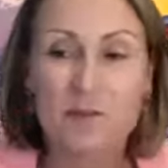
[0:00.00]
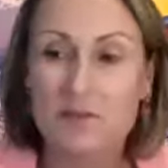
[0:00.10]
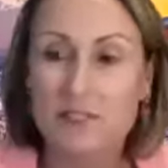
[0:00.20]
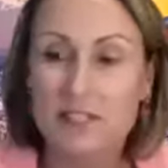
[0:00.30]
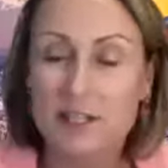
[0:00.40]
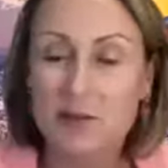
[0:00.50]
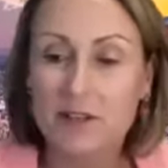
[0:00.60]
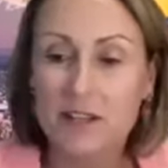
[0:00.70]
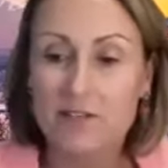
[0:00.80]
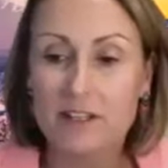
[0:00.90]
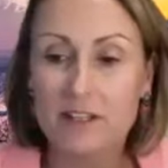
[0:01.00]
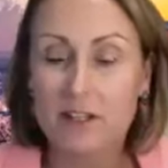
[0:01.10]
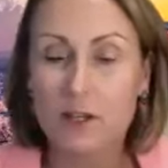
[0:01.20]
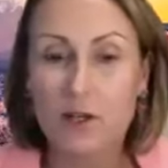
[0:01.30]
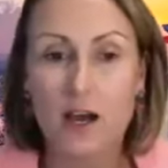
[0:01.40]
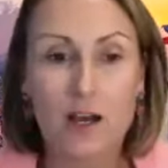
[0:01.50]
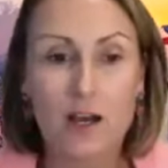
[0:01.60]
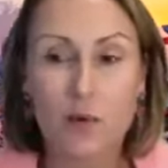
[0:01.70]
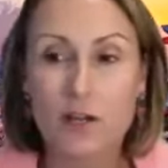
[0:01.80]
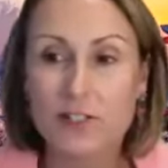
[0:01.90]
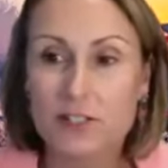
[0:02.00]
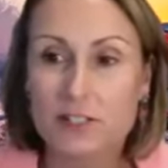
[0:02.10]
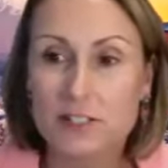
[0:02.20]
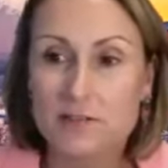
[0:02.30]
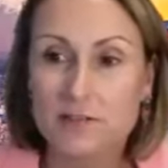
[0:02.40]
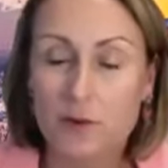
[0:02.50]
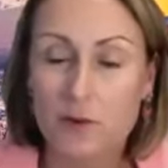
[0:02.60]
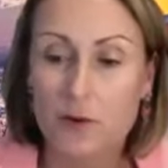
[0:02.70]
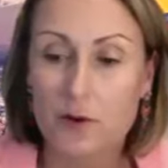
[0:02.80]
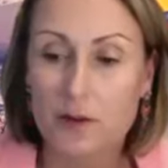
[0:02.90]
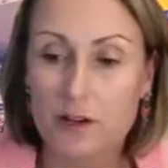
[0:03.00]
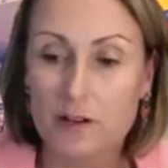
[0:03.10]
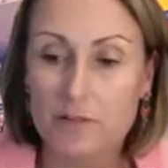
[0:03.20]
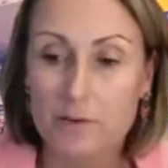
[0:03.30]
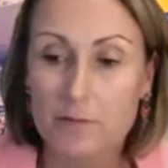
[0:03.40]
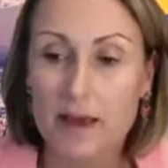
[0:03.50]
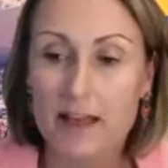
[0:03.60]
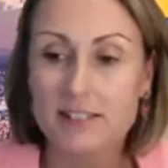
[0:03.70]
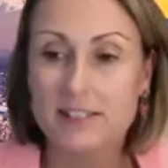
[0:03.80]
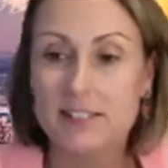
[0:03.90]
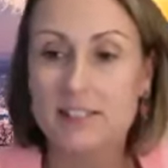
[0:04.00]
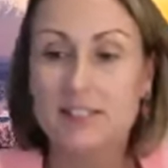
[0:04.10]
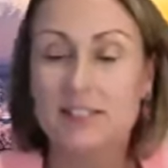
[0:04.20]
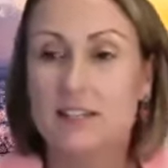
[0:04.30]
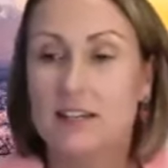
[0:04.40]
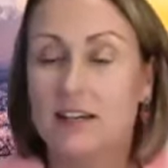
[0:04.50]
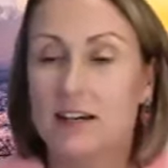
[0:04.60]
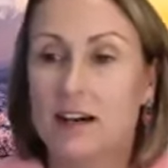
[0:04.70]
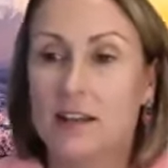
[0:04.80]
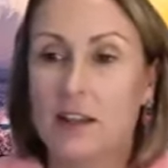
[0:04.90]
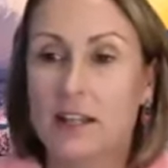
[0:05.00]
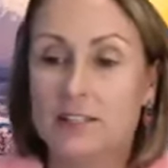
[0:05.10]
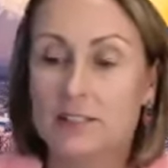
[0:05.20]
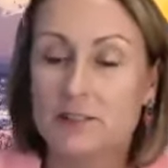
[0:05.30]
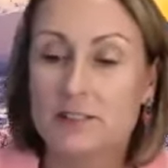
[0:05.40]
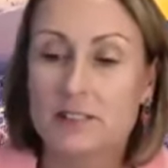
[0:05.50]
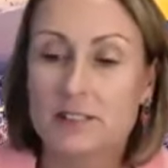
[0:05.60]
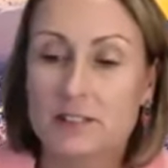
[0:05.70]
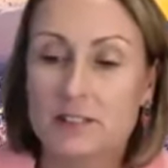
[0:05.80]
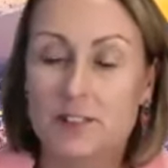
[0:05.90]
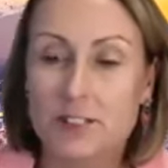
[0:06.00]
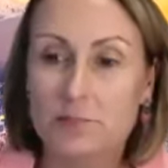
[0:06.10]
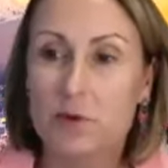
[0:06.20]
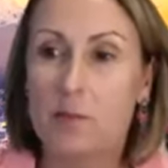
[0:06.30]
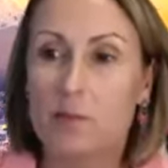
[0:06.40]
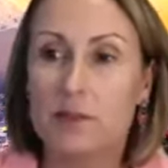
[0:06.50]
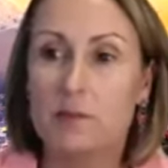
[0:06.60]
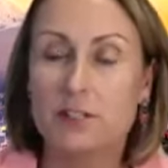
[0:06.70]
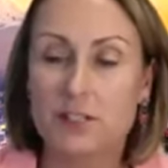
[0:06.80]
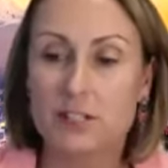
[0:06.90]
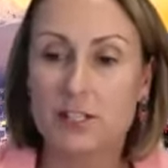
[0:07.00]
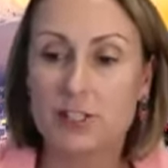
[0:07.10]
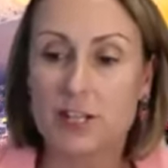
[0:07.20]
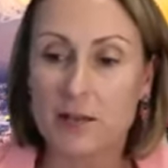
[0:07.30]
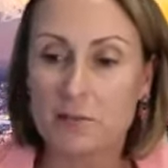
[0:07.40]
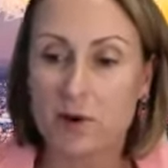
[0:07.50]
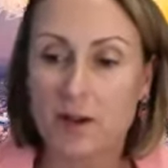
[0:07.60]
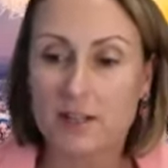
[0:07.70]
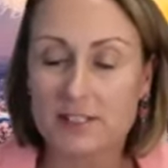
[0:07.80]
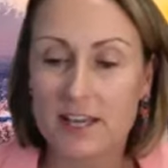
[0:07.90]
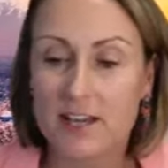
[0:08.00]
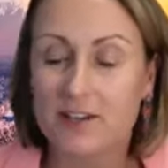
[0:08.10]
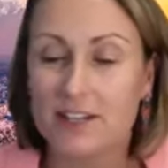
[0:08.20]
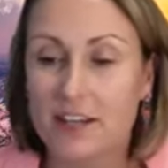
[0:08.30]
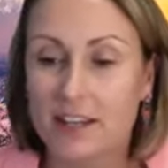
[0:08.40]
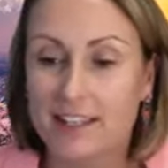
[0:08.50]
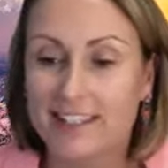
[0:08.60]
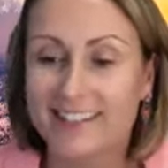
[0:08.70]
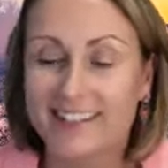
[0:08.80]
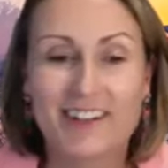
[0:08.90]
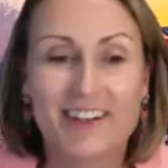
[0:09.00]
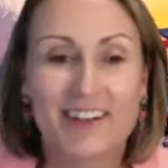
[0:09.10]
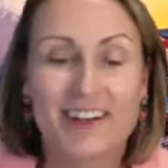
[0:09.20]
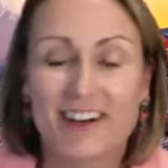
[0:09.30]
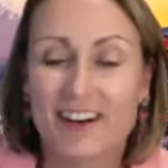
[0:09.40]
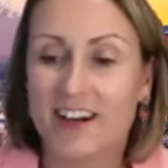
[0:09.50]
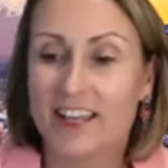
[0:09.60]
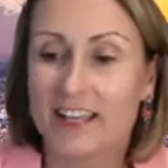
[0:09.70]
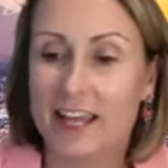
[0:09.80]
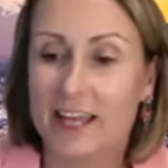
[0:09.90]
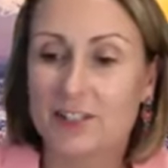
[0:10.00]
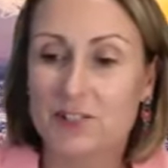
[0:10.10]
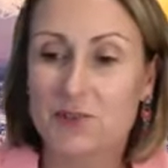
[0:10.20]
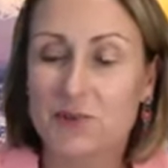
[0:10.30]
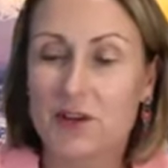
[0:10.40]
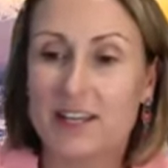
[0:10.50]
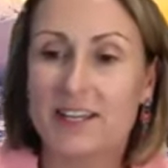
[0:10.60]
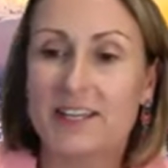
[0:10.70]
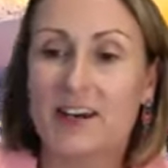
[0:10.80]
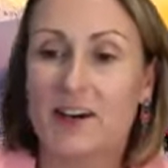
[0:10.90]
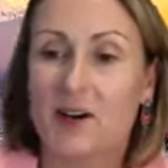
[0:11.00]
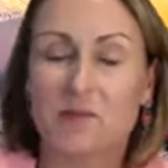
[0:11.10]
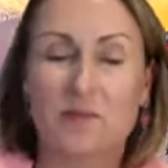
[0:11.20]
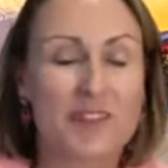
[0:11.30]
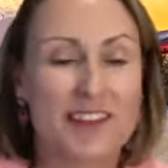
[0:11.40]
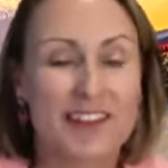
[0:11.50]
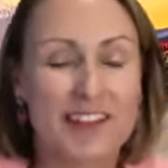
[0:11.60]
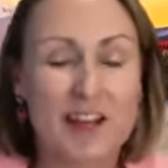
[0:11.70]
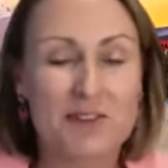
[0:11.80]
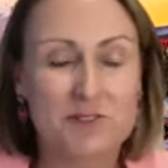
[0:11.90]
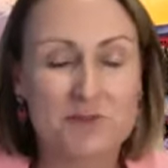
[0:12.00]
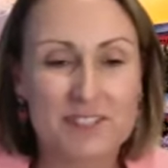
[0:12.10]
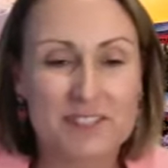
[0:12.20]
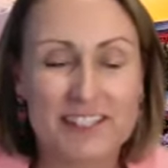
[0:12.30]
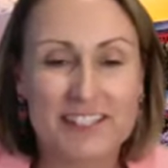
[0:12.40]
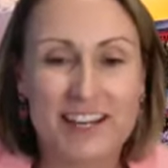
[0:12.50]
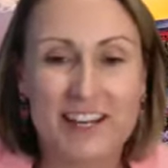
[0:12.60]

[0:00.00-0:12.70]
Does anyone have any questions for Patsy? They can just pop them into the chat box there, and I can ask away. That was really